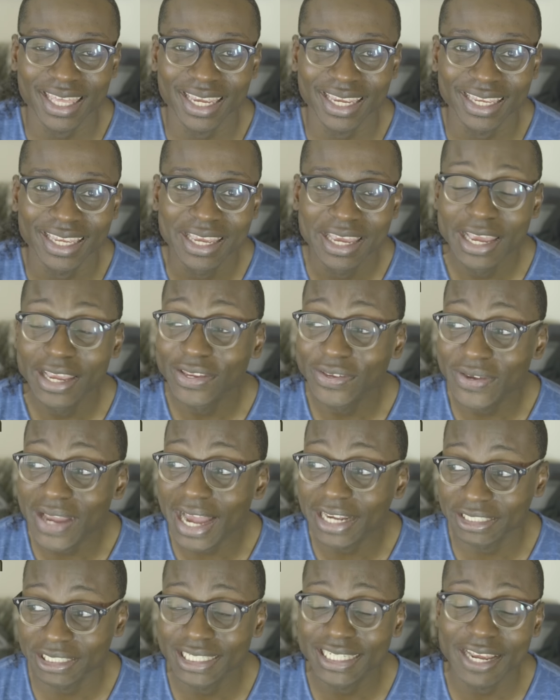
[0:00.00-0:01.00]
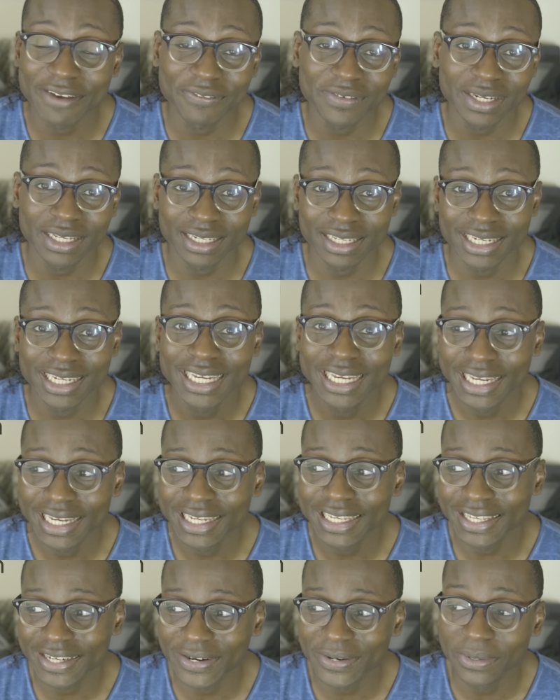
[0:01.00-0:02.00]
thing. You guys should definitely,
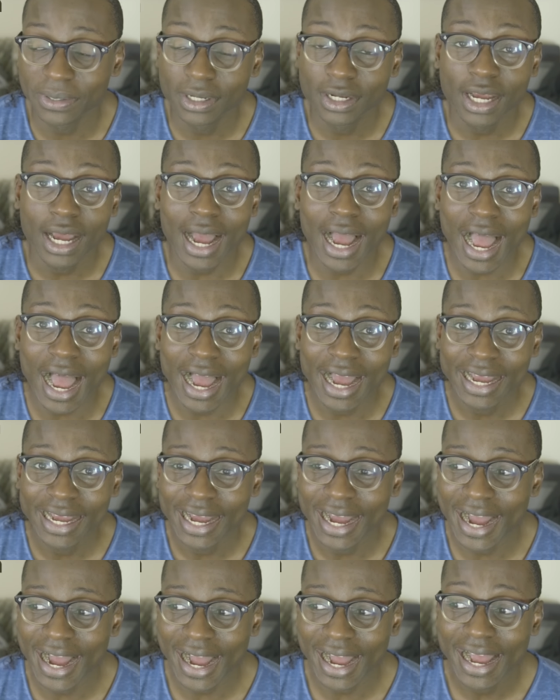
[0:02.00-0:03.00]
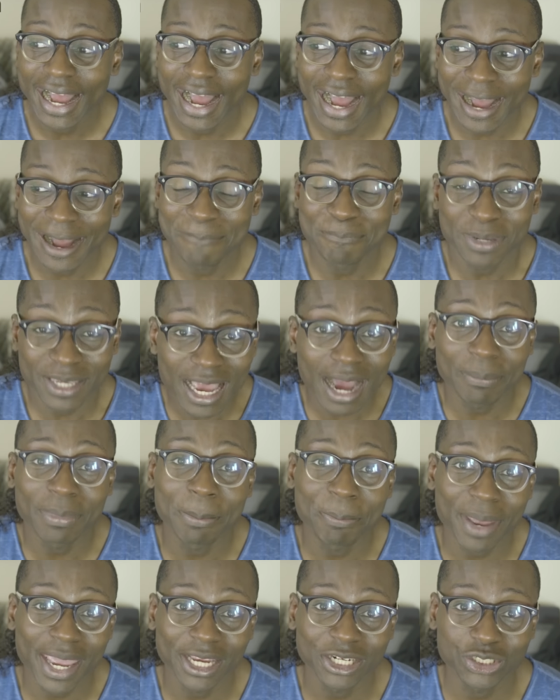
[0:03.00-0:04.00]
you know, uh, uh, uh, become
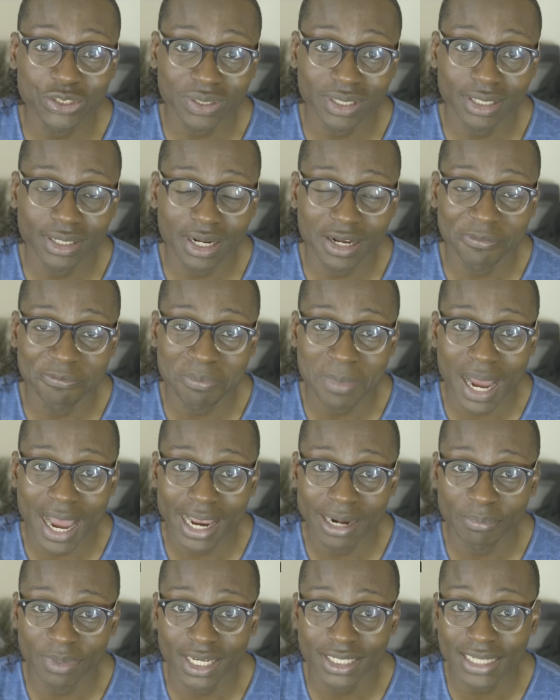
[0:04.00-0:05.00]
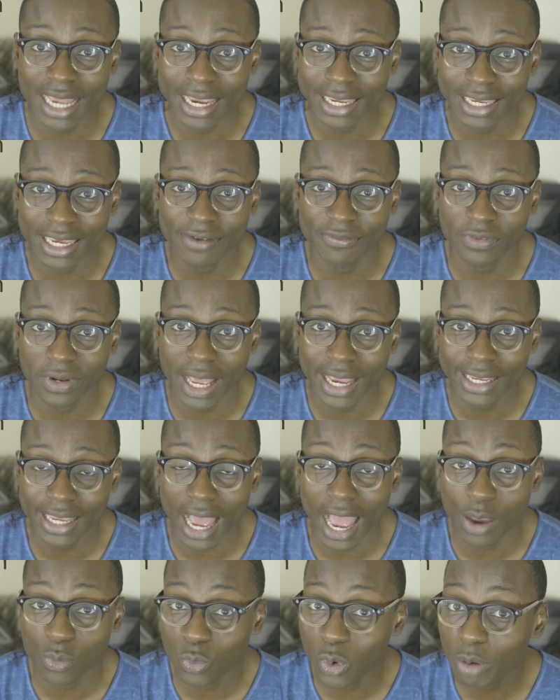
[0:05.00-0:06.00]
a patron of mine because I give like,
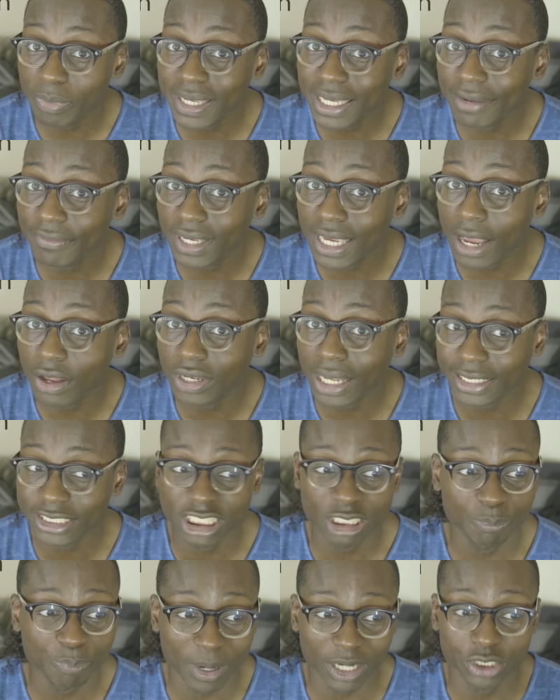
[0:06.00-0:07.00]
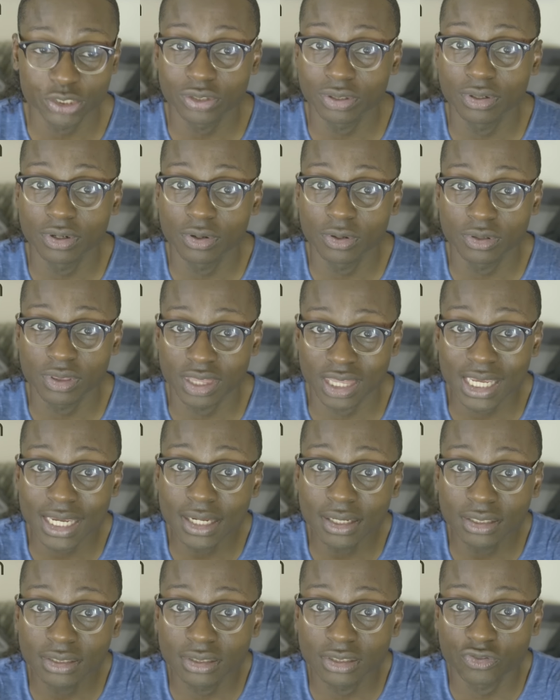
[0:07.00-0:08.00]
I will be giving out like special
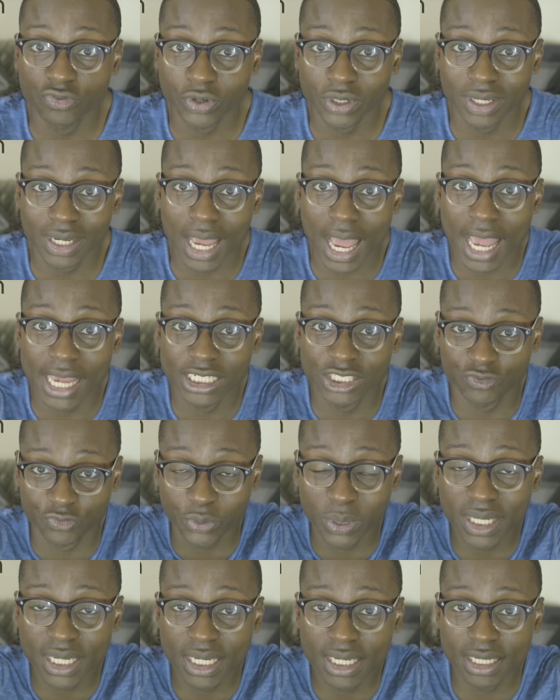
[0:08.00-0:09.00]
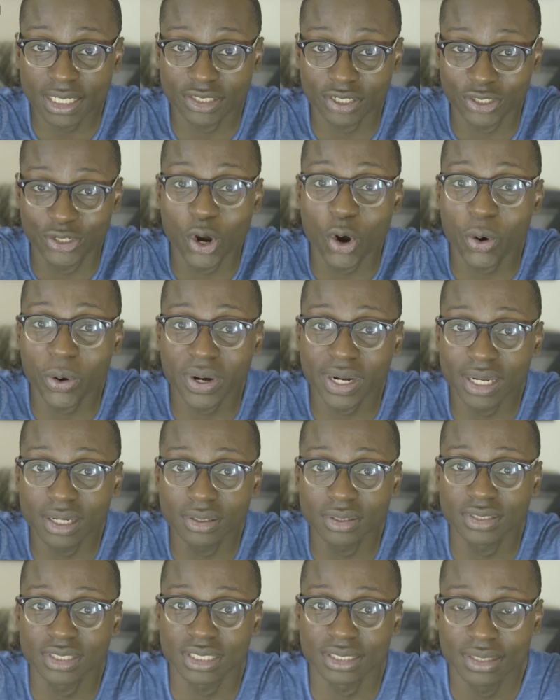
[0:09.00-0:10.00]
things for you guys, free
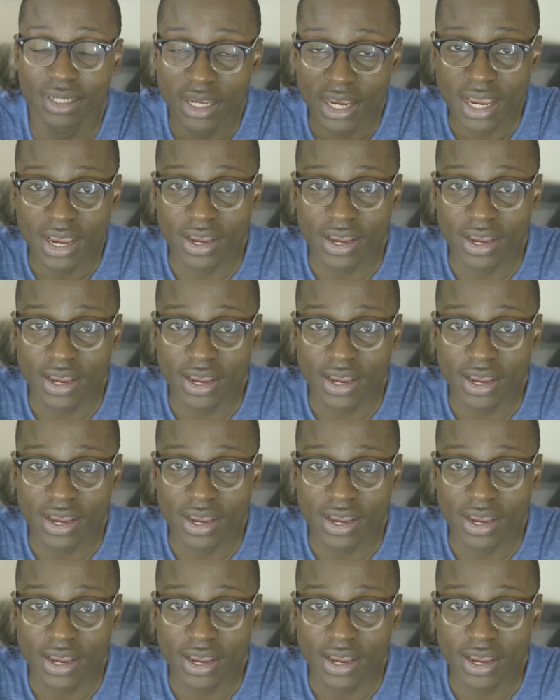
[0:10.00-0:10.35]
tutorials and